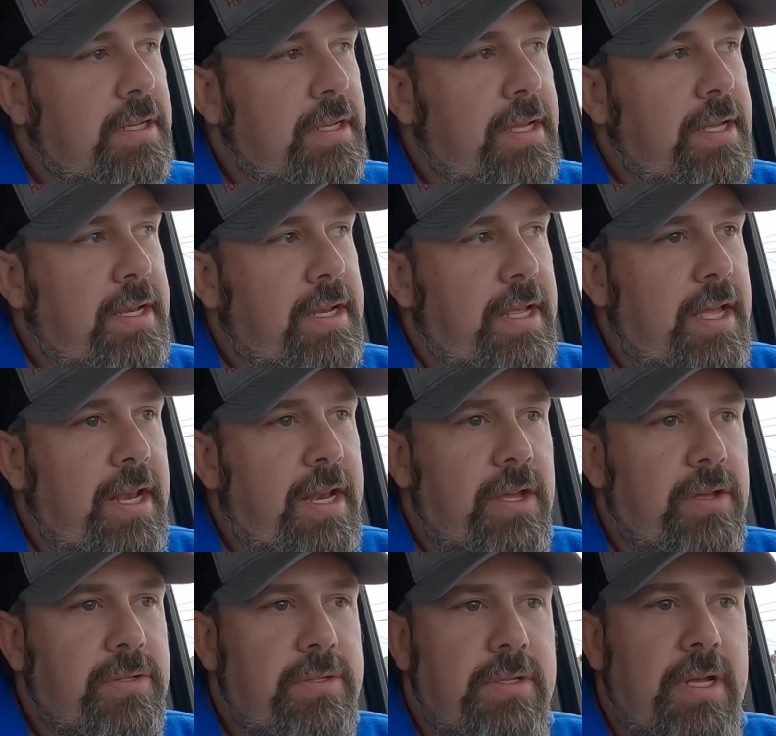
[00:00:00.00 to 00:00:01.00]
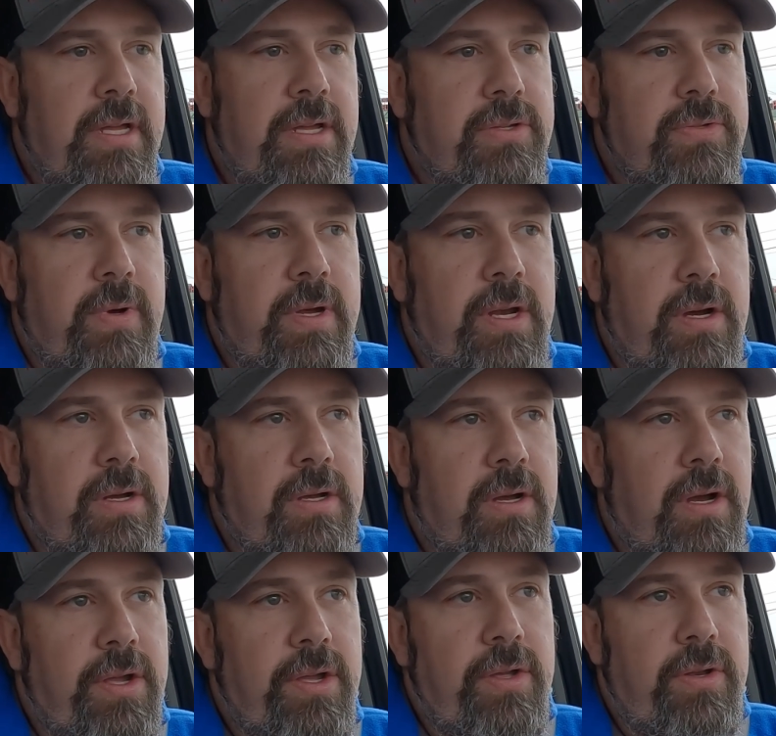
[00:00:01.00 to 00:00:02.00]
and he goes, wait,
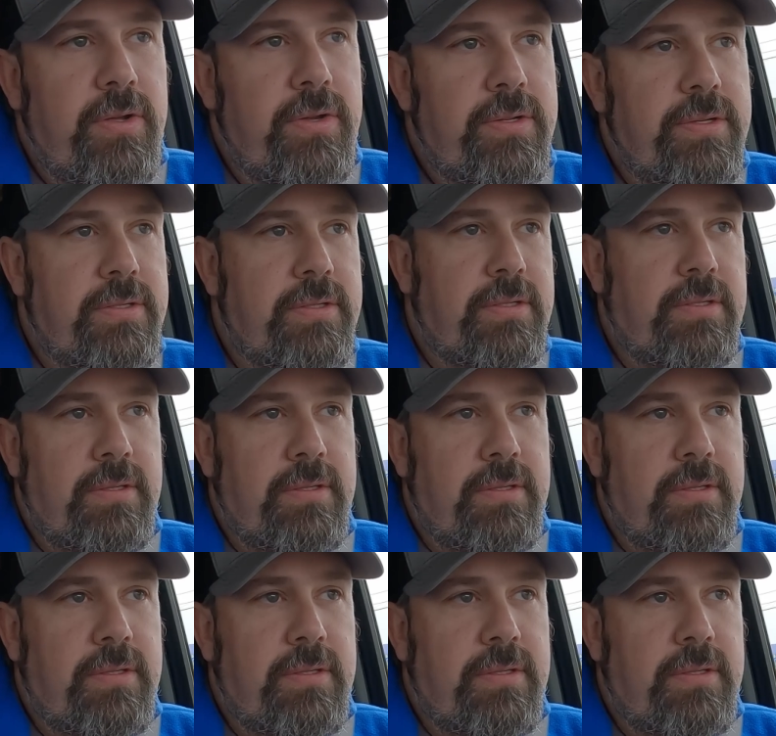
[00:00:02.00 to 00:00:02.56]
all you do is